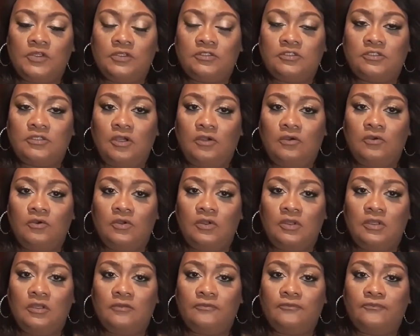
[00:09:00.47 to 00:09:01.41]
So
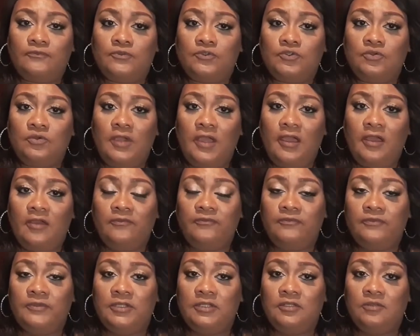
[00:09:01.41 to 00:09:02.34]
if you have
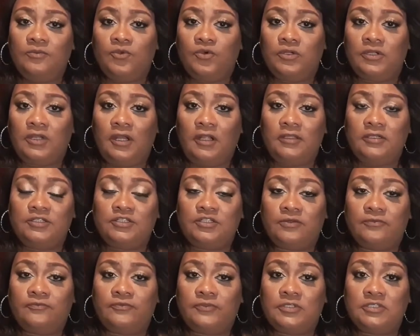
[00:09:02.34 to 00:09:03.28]
any more knowledge
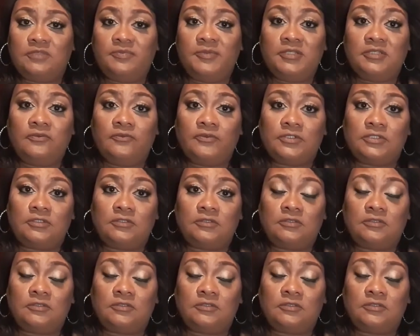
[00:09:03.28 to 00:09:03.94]
of this specific